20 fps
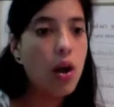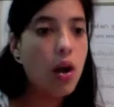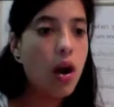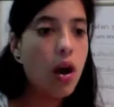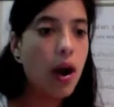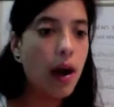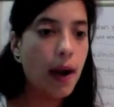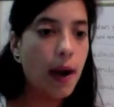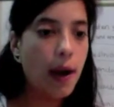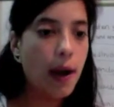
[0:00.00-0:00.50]

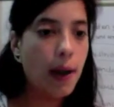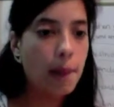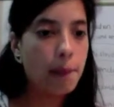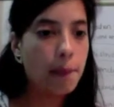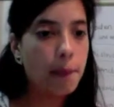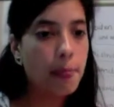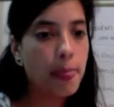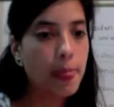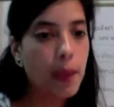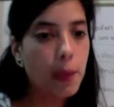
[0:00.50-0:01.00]

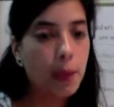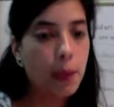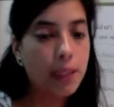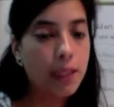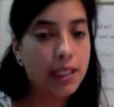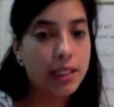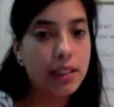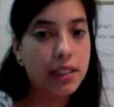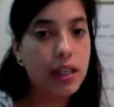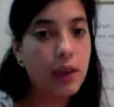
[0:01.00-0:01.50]

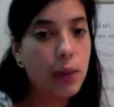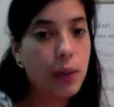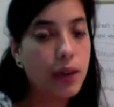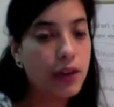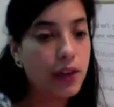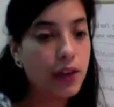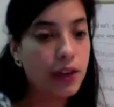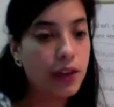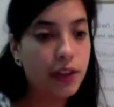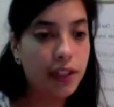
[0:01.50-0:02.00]

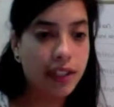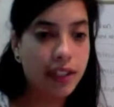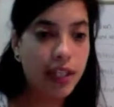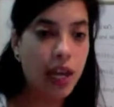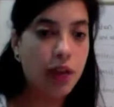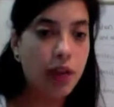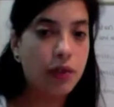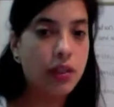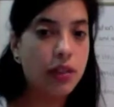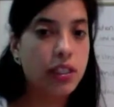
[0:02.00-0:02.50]
whether the
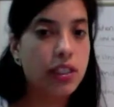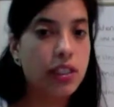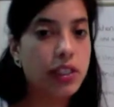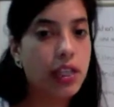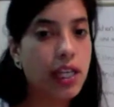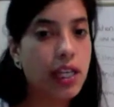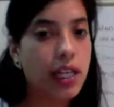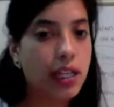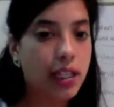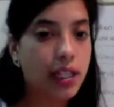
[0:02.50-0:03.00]
sandwich
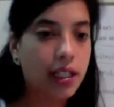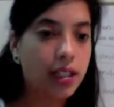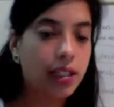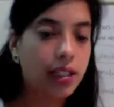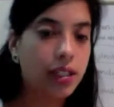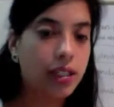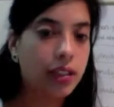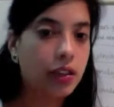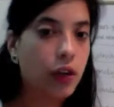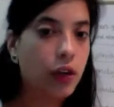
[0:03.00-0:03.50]

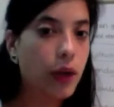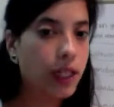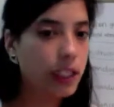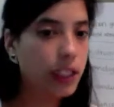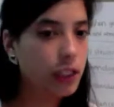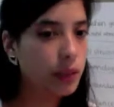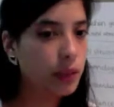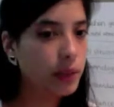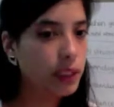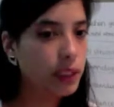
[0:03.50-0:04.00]
is going
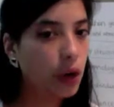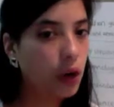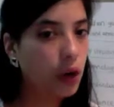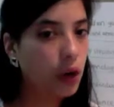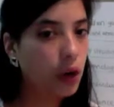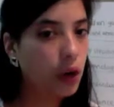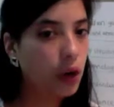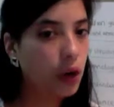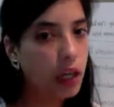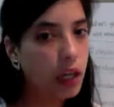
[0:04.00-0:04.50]
to be
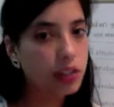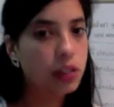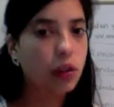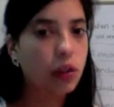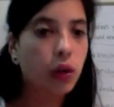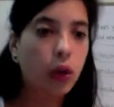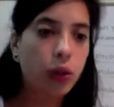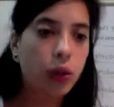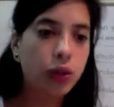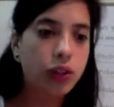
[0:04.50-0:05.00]
hot,
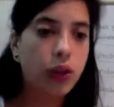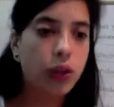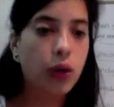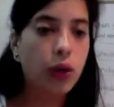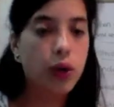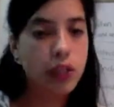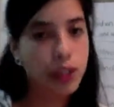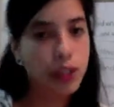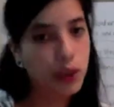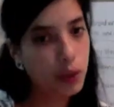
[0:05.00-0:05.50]
cold,
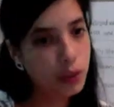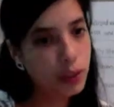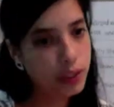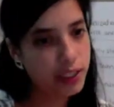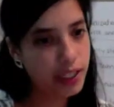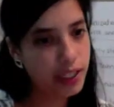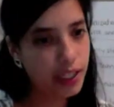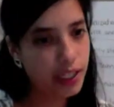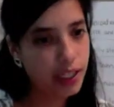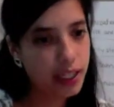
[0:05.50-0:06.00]
or
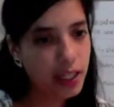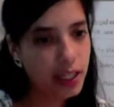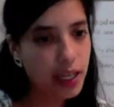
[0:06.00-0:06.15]
toasted.